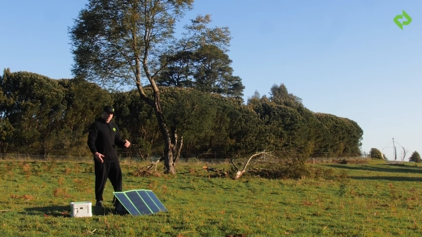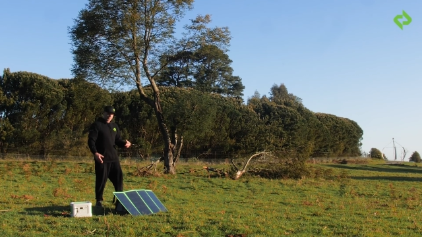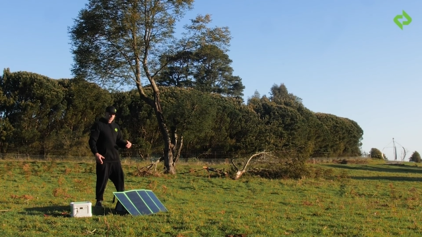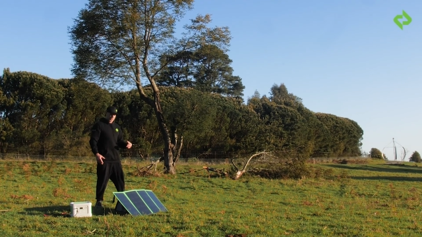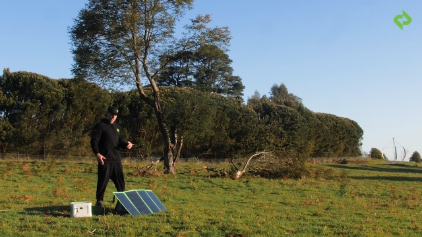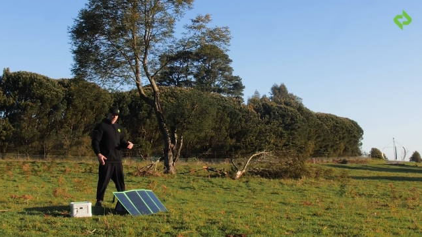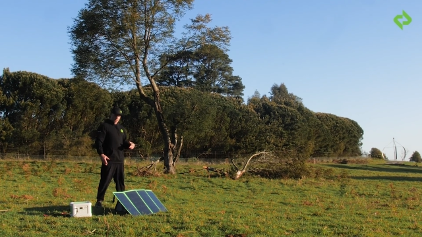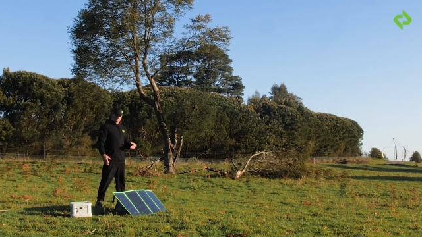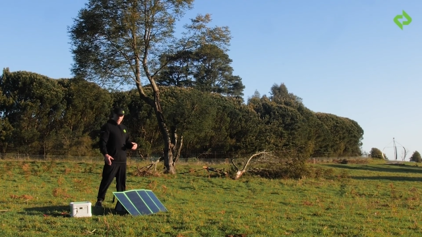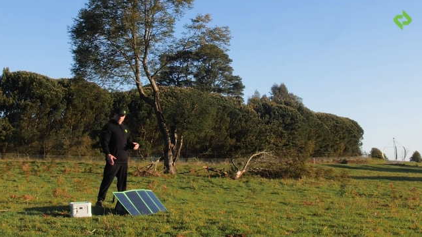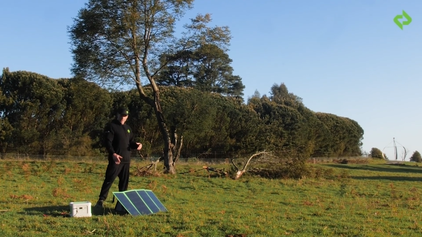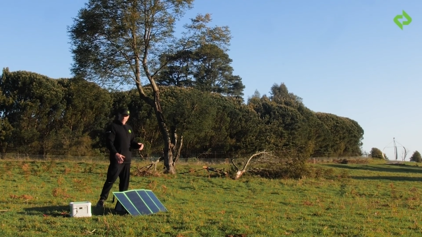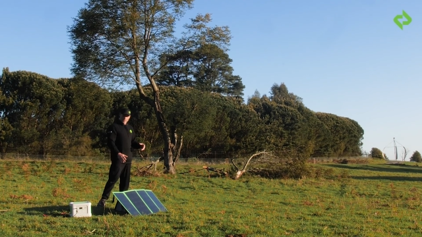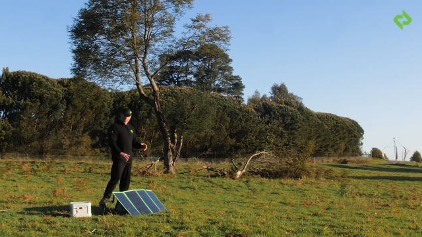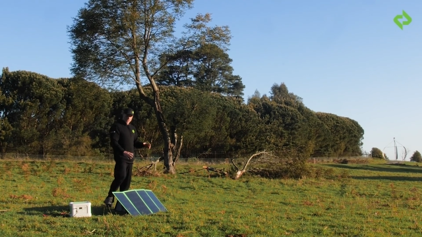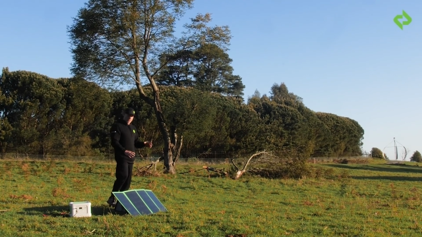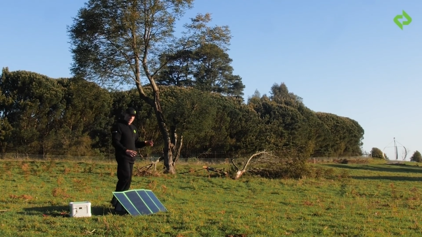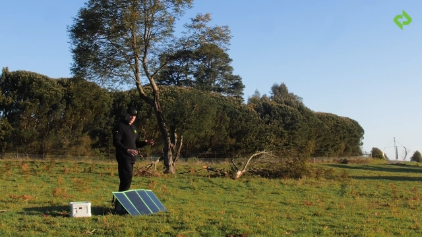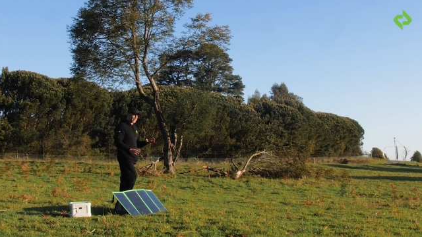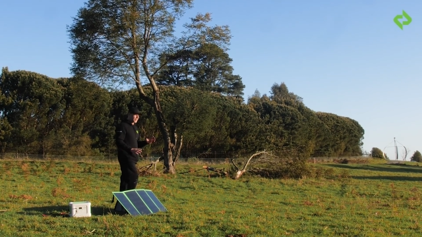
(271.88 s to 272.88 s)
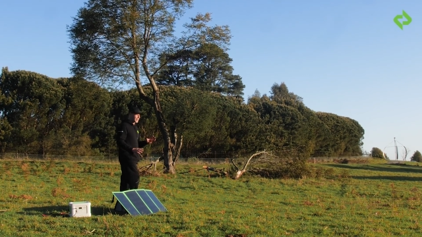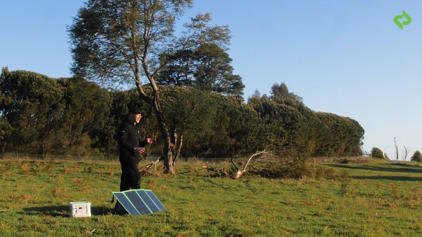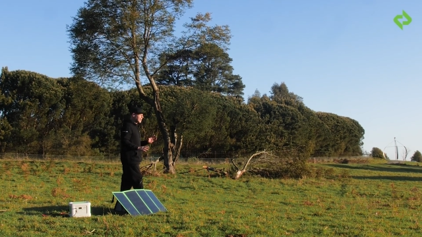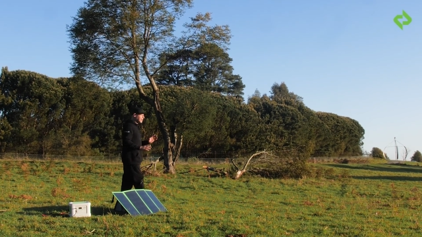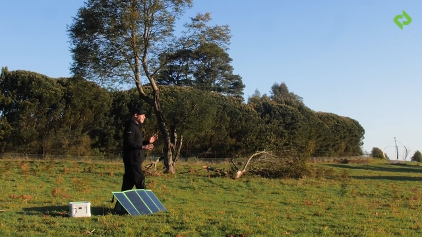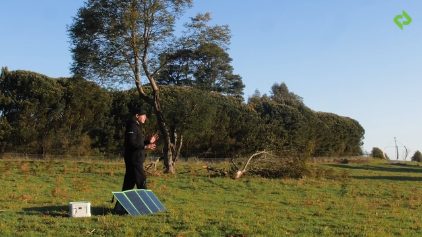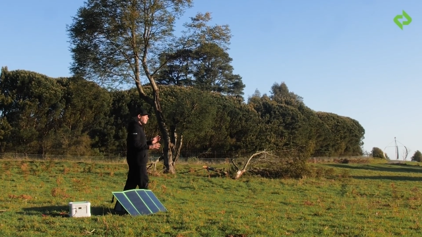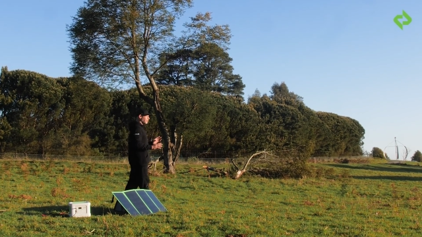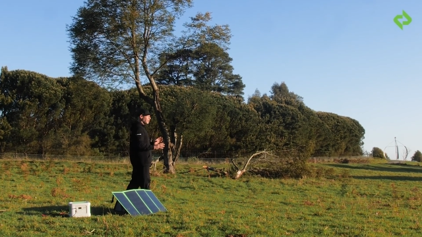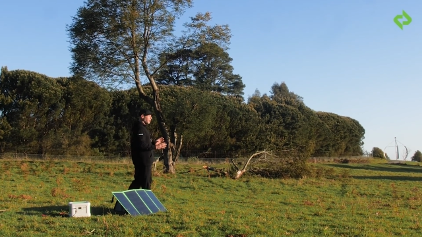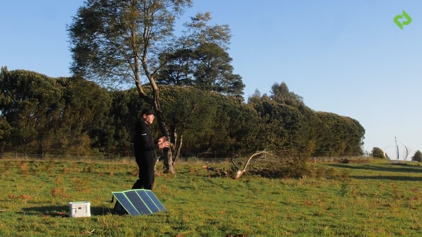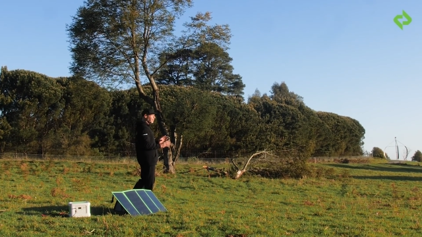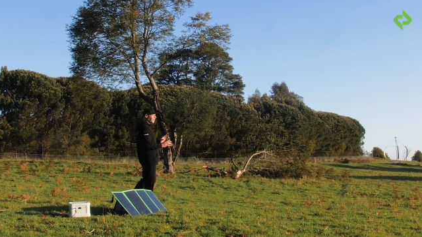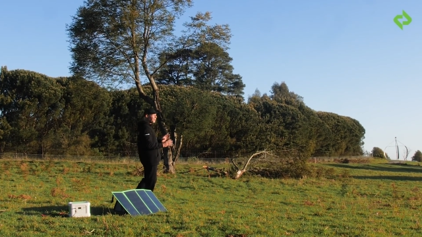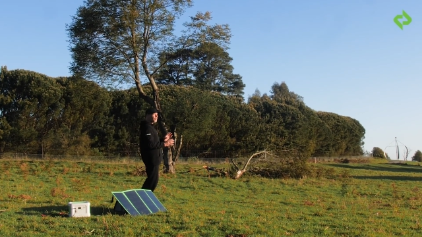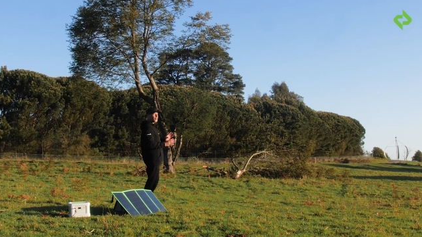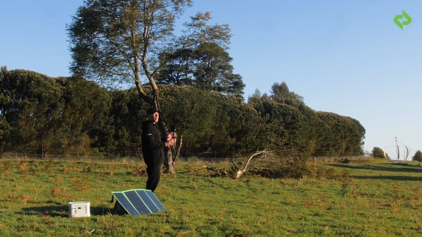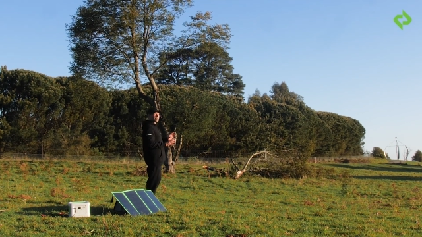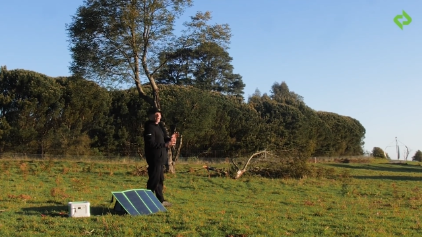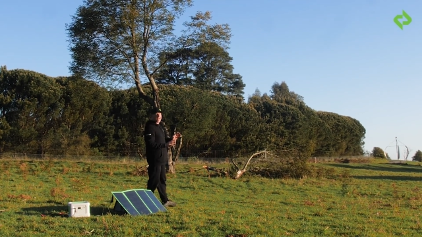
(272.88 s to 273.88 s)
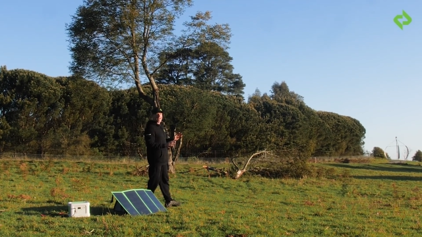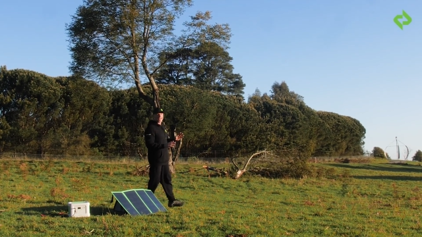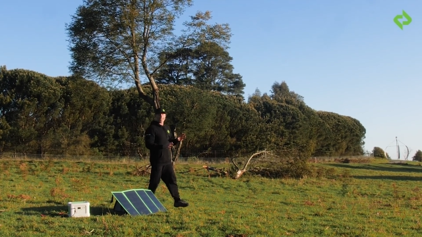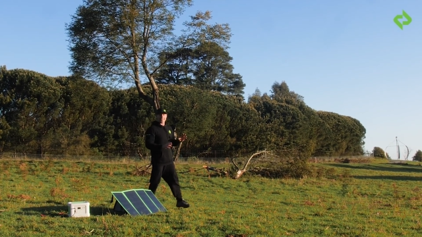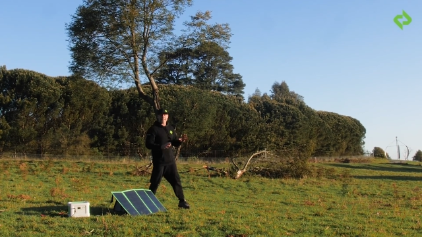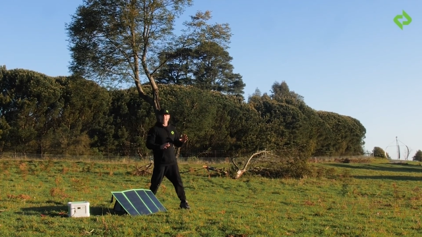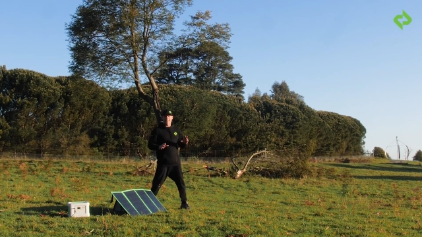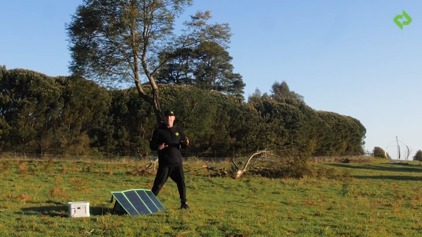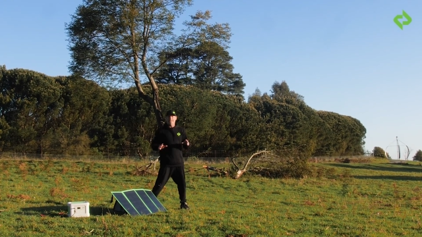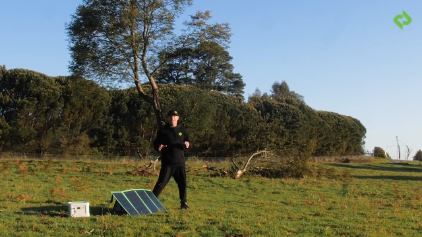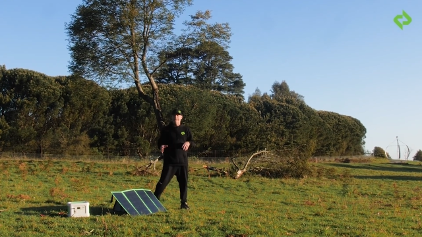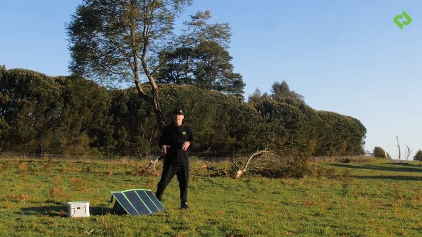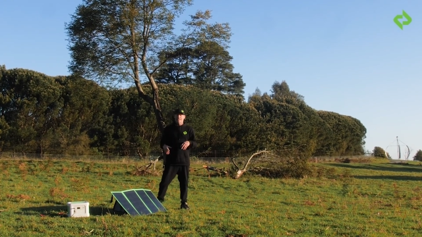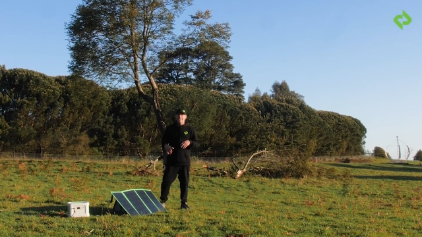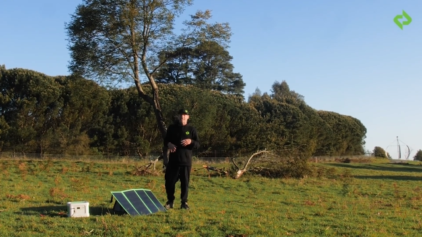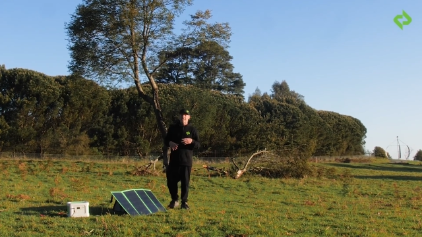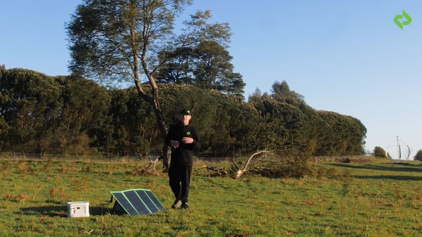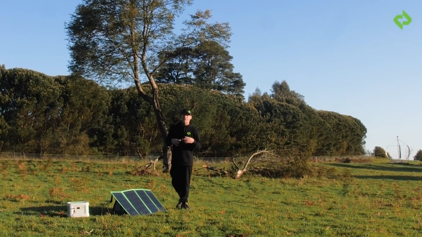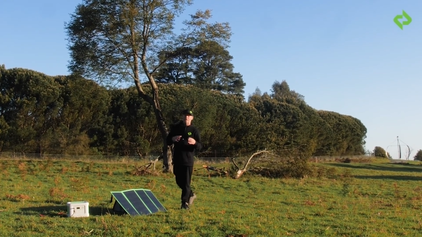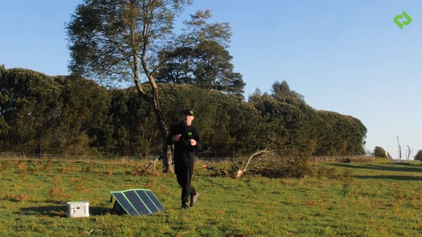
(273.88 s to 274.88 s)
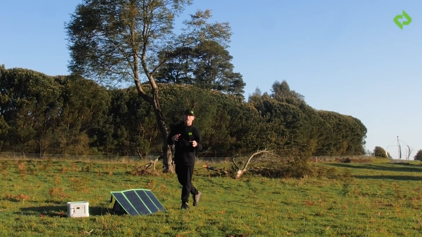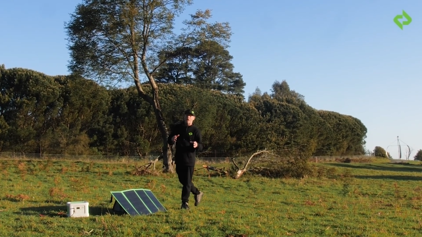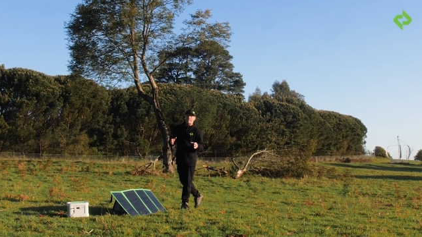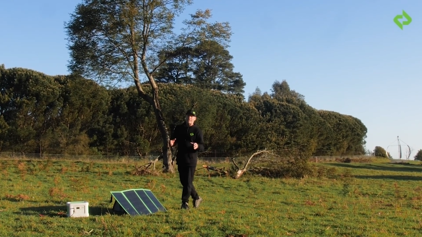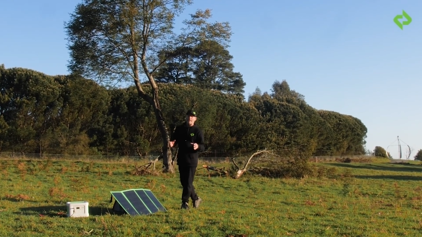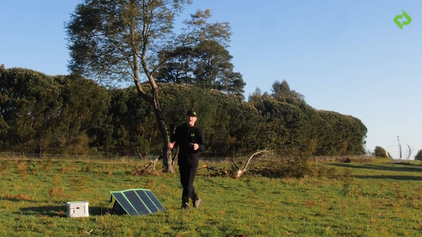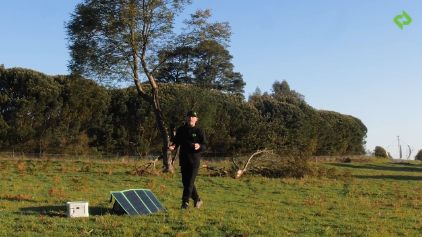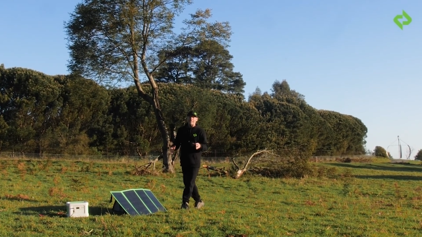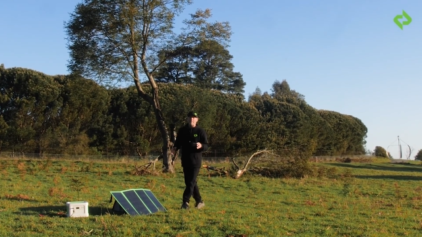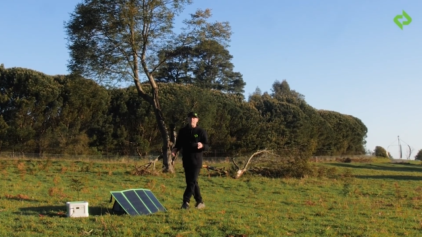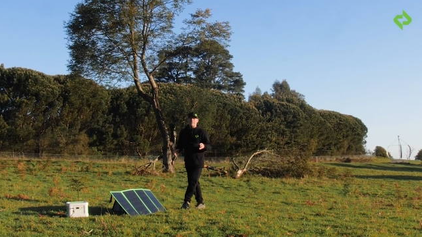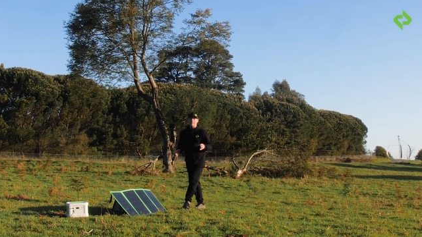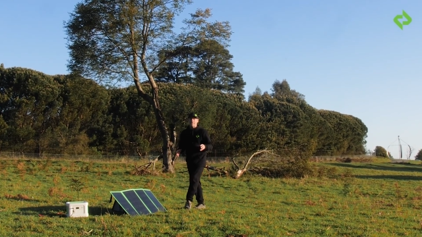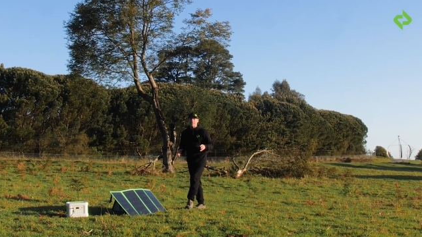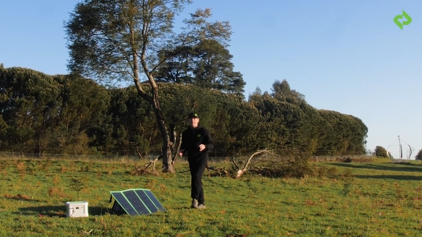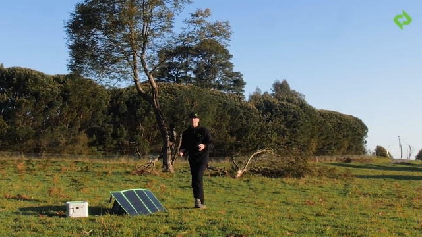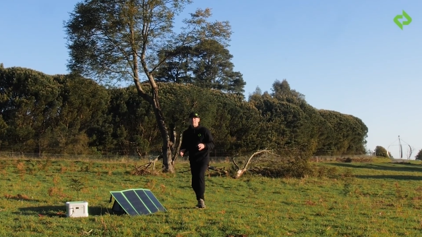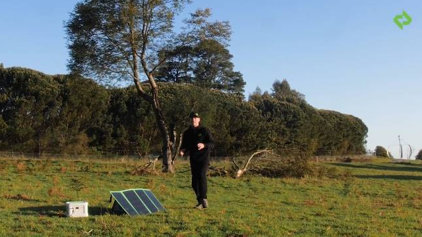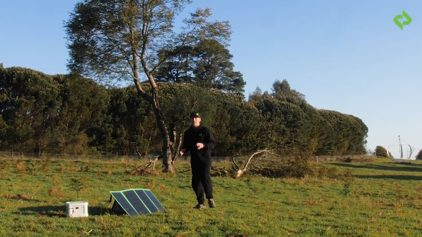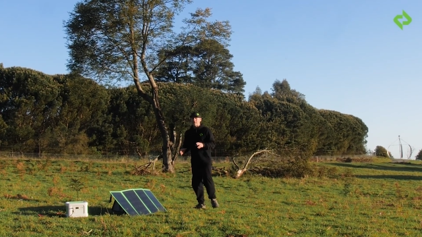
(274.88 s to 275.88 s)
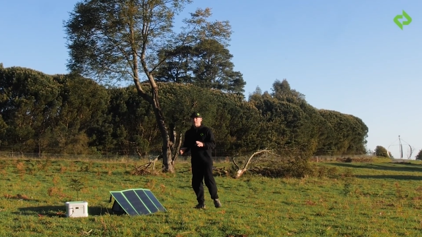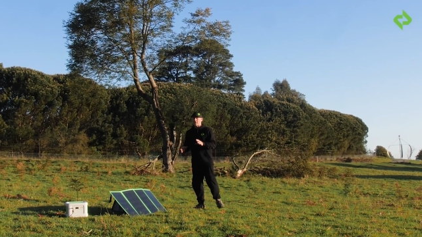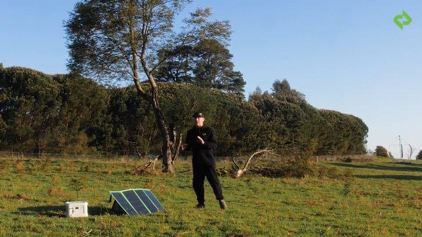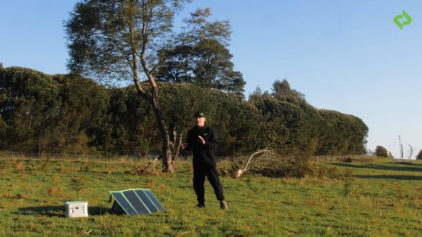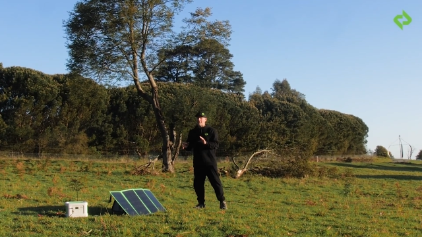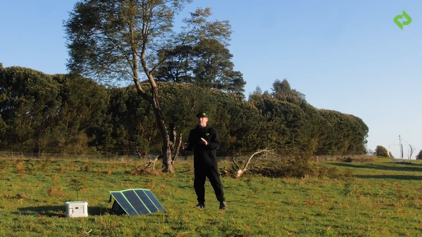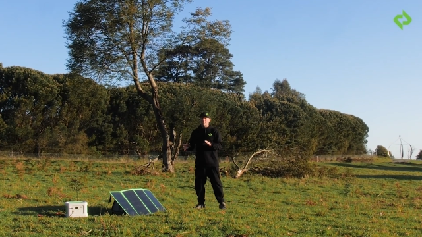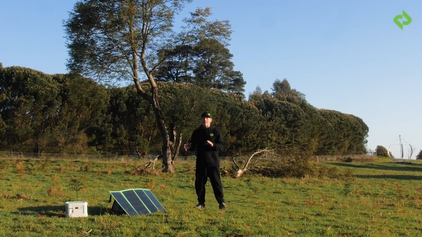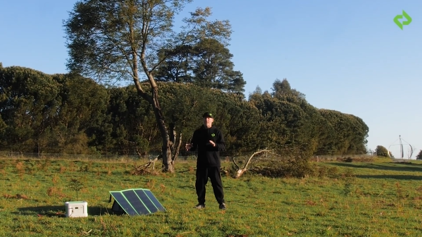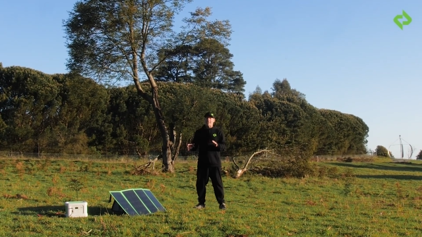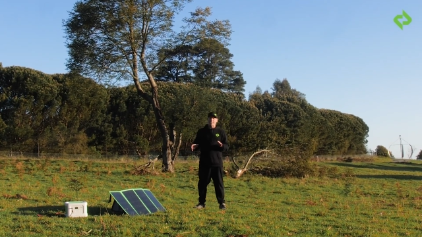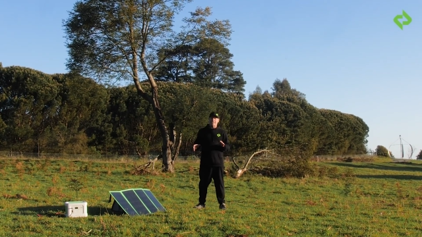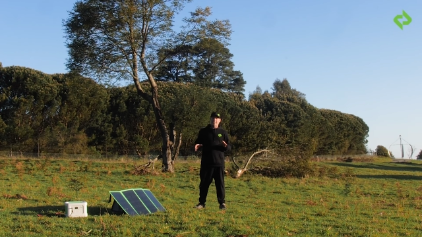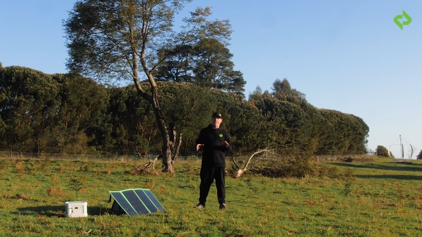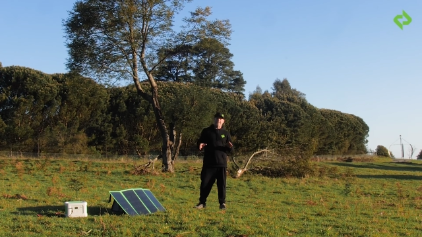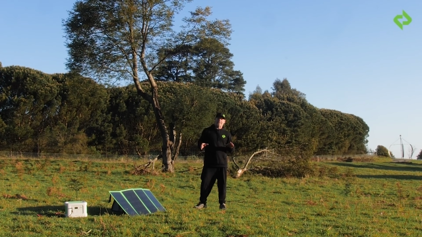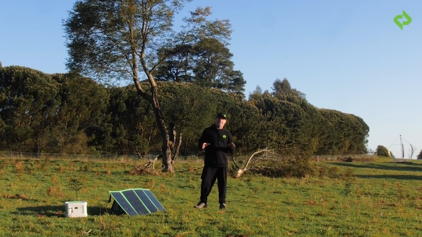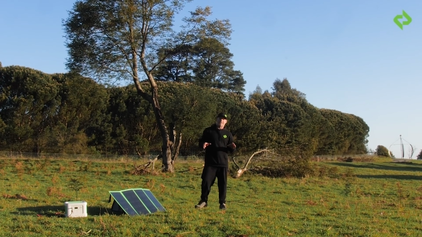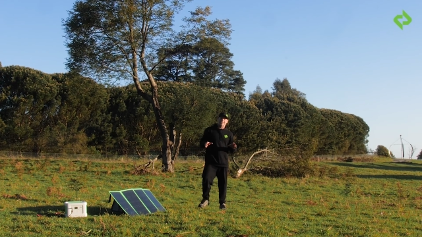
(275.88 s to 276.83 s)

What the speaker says: Nobody's mouth can be seen.